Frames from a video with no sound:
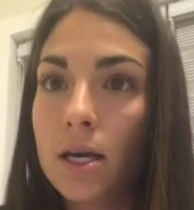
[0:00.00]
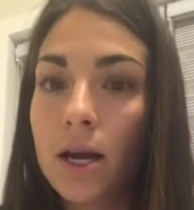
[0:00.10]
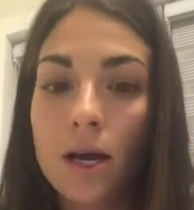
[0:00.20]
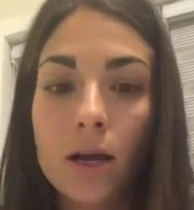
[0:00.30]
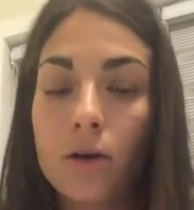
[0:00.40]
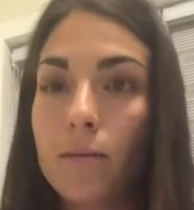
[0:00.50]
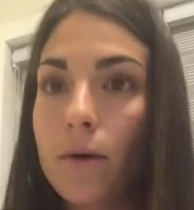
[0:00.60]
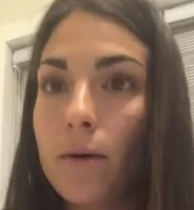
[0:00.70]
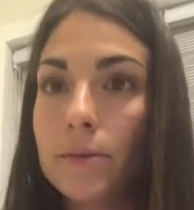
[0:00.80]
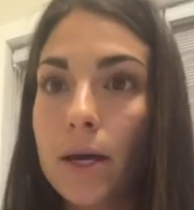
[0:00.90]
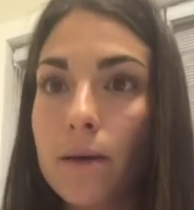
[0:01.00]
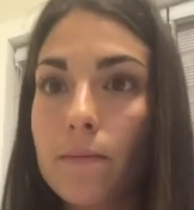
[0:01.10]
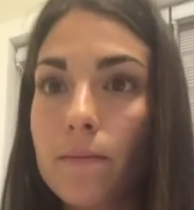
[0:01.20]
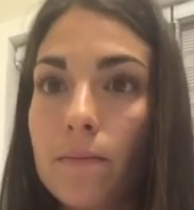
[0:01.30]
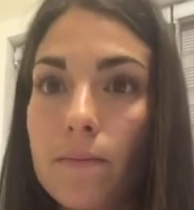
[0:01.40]
I gotta go to my website.
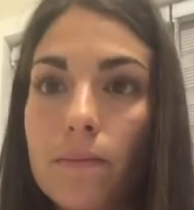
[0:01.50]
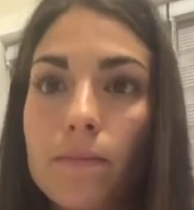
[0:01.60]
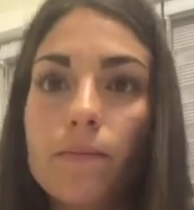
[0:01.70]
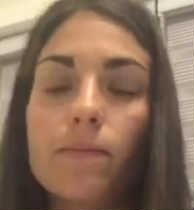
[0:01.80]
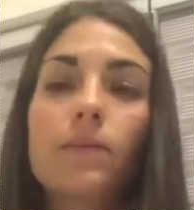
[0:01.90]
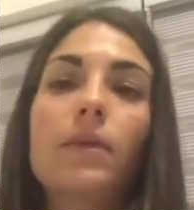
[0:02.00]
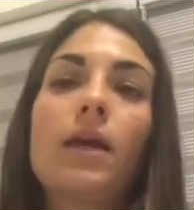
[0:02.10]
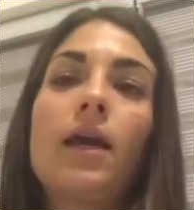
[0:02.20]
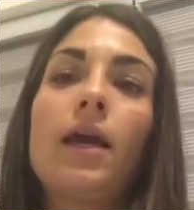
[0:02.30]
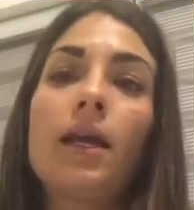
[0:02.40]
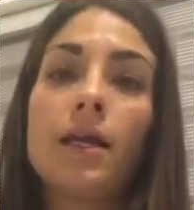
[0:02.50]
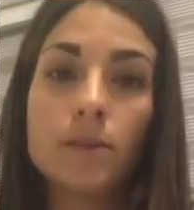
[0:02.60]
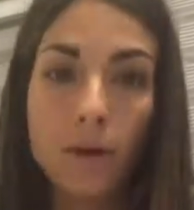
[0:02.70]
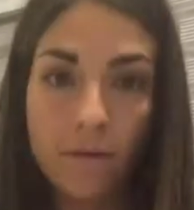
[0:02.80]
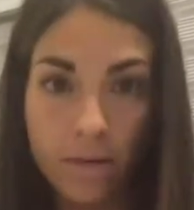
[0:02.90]
It
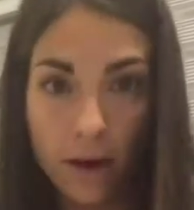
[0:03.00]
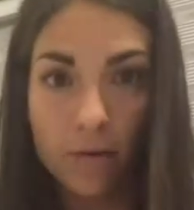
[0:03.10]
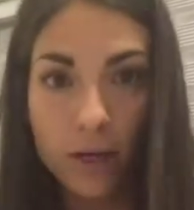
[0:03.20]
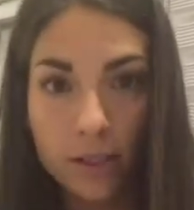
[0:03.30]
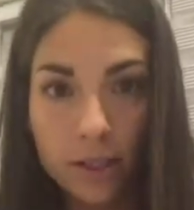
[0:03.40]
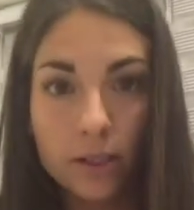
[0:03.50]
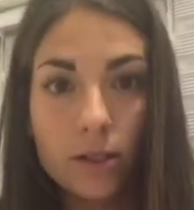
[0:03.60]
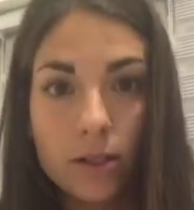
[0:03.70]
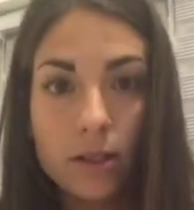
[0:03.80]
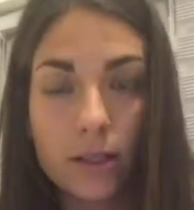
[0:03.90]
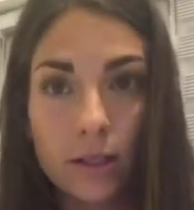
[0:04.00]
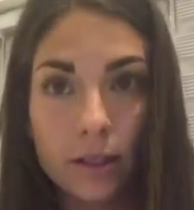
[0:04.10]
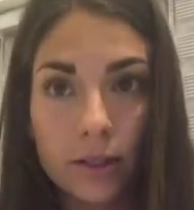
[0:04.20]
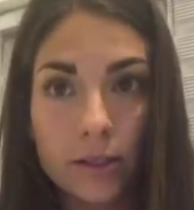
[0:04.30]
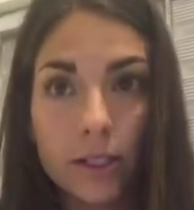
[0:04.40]
is my favorite
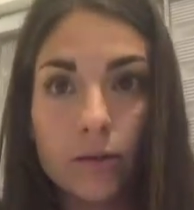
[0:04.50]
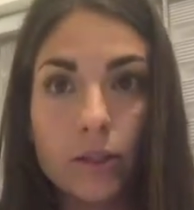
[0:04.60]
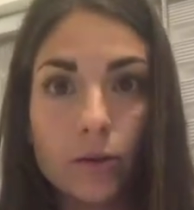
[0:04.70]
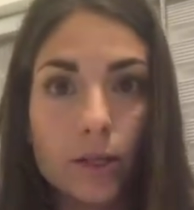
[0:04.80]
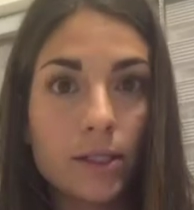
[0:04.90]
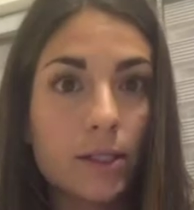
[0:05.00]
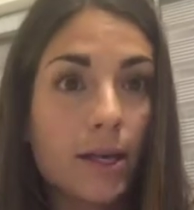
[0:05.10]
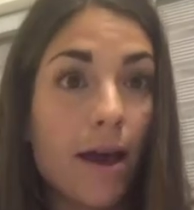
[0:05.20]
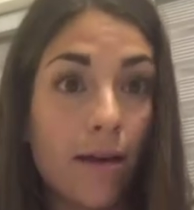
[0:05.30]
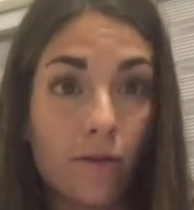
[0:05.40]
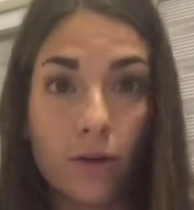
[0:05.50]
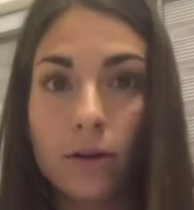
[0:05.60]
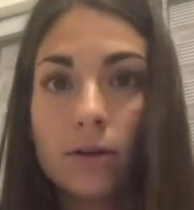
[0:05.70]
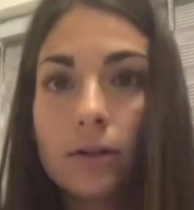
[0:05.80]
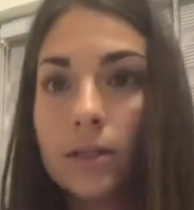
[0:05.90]
literacy resource
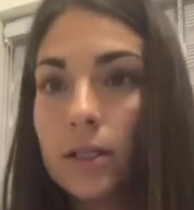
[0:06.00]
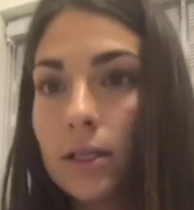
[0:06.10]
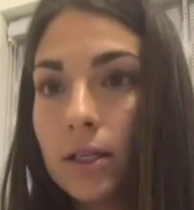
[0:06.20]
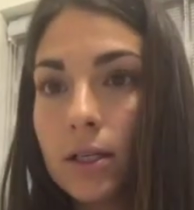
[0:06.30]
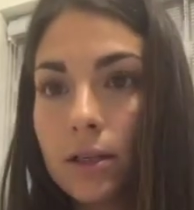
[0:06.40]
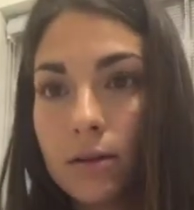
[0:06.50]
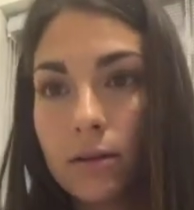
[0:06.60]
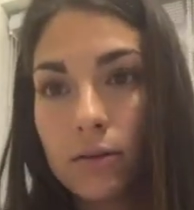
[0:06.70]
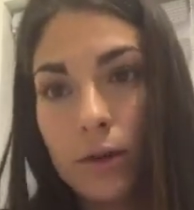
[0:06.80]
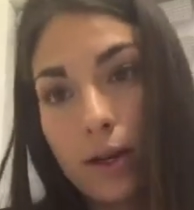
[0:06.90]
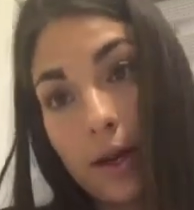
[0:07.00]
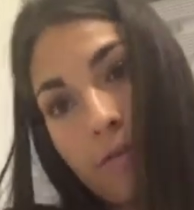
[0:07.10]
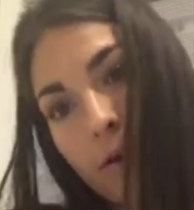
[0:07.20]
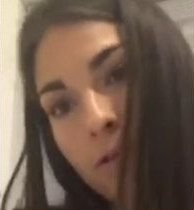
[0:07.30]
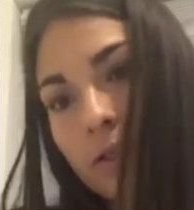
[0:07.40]
ever. Well, that
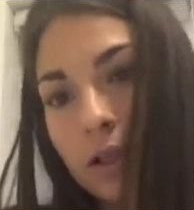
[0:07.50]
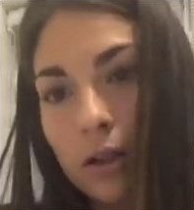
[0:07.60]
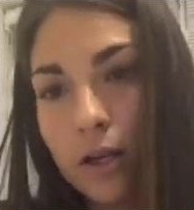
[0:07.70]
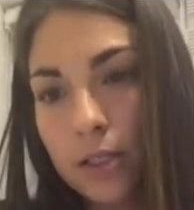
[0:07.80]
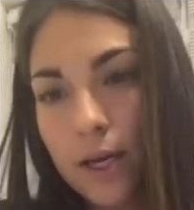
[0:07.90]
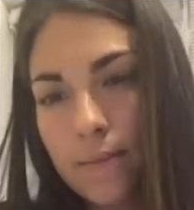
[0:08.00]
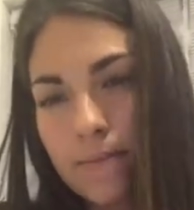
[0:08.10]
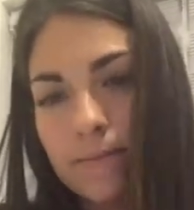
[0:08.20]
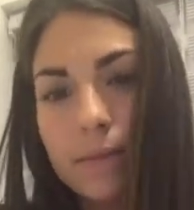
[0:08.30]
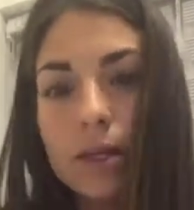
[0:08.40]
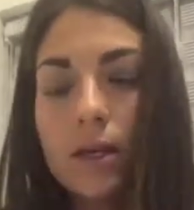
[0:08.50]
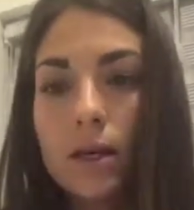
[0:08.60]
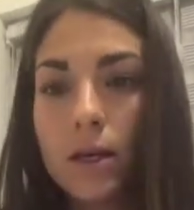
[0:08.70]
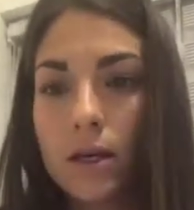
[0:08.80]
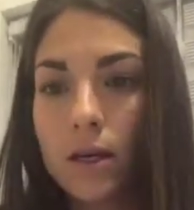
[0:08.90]
I've found in a long time.
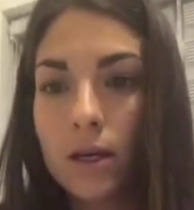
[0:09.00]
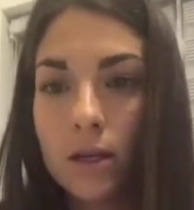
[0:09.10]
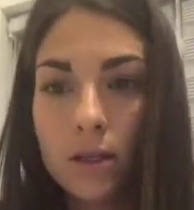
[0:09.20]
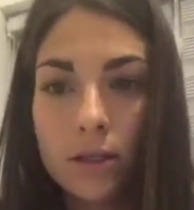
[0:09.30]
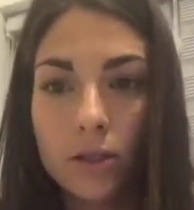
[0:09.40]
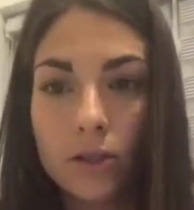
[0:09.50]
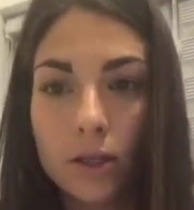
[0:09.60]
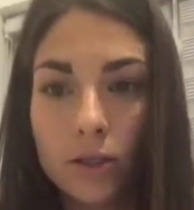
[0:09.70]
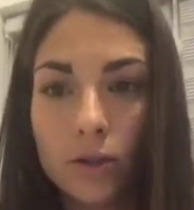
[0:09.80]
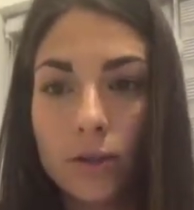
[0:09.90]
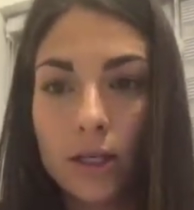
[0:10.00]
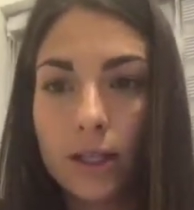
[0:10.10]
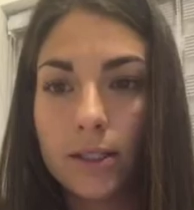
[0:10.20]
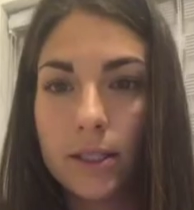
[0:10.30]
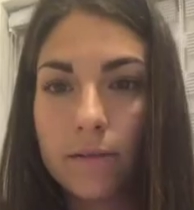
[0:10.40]
Teacher Talk Tuesday.
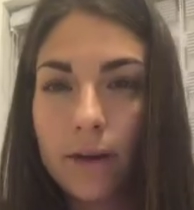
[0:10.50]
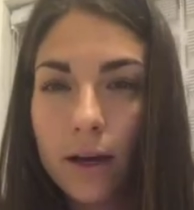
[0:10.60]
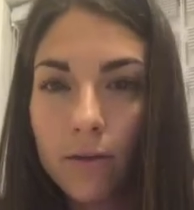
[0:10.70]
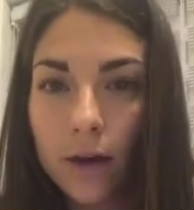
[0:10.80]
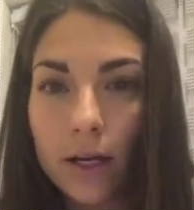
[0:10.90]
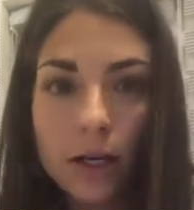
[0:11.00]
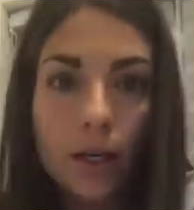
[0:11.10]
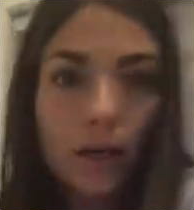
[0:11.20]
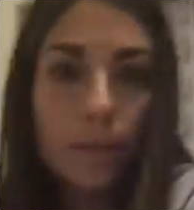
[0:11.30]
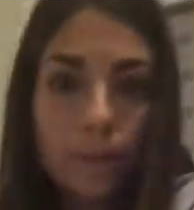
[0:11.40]
Let's see if I can find it here.